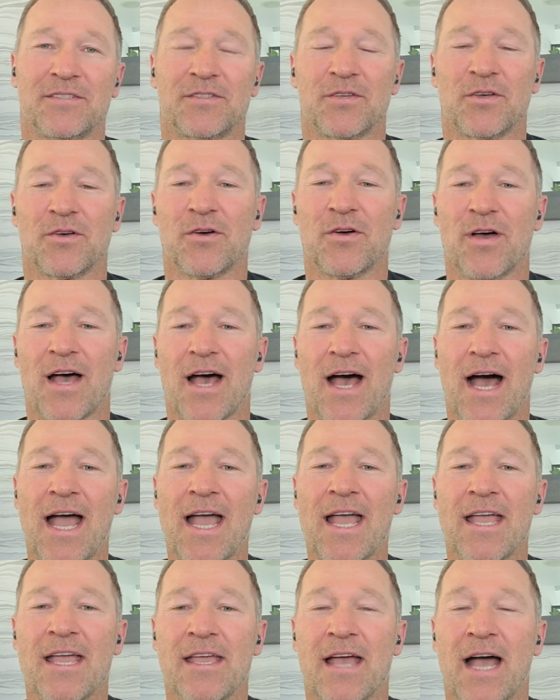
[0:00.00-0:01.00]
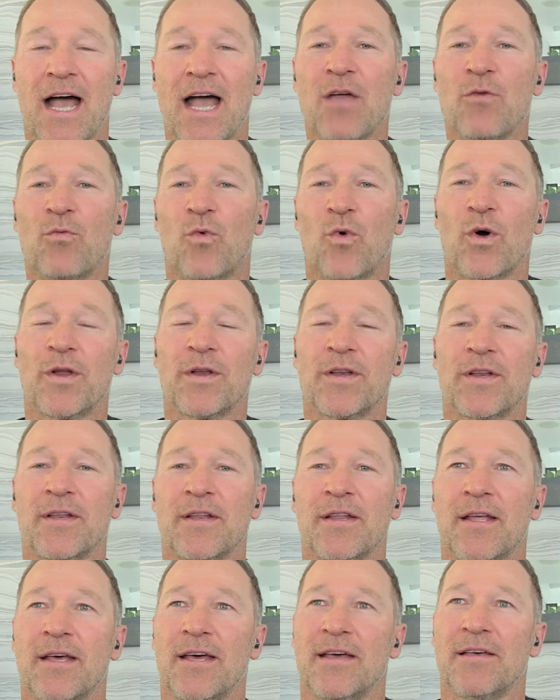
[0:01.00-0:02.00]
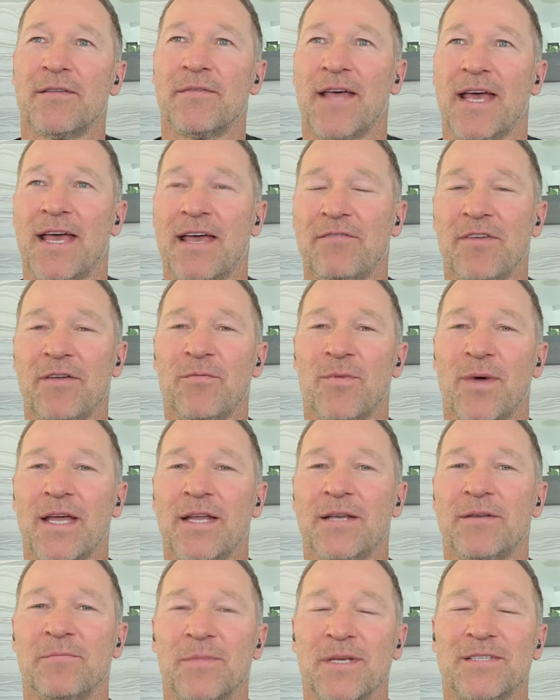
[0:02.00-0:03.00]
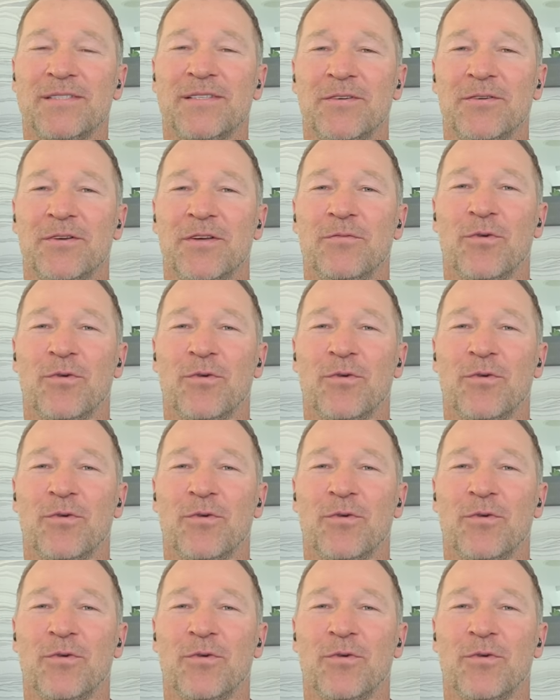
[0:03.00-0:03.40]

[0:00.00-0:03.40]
So I won the heavyweight Mr.